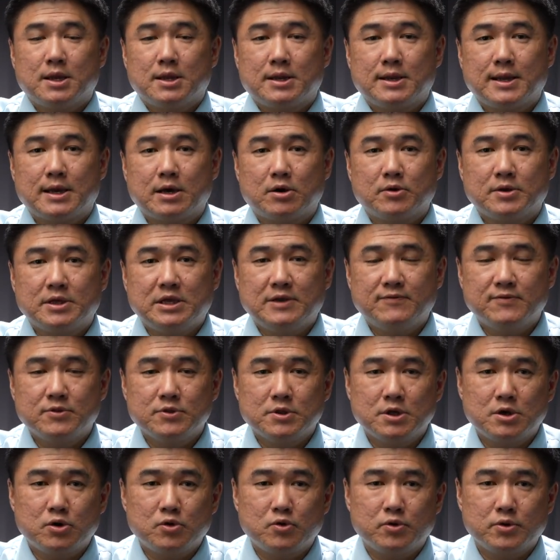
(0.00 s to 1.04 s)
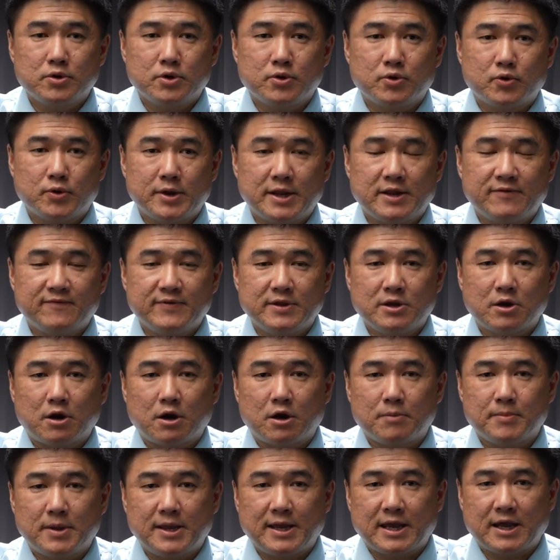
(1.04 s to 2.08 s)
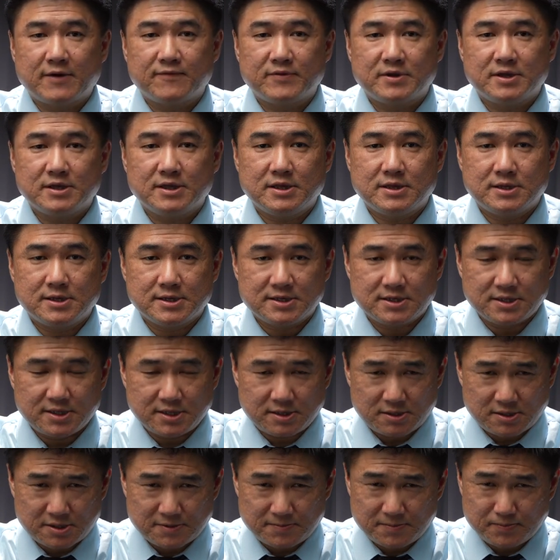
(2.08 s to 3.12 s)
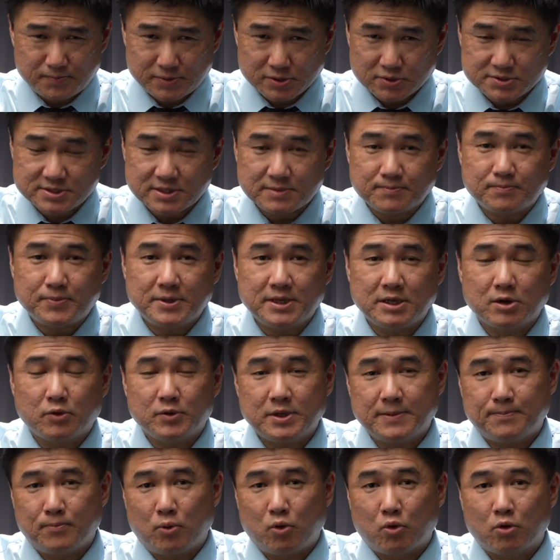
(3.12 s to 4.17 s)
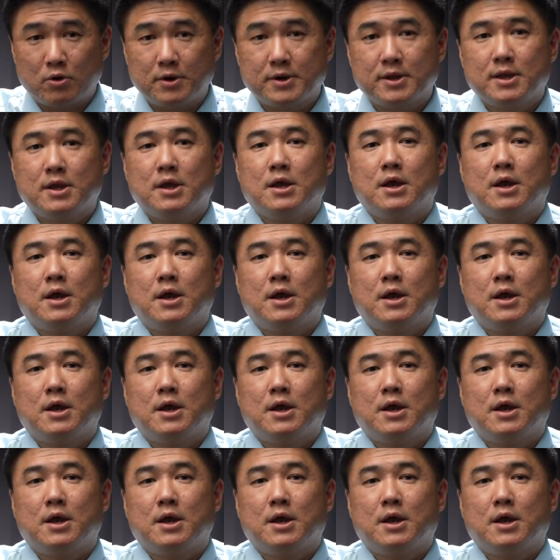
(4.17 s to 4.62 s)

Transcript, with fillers: Now, even though your NVR may have a uh, built-in PoE port,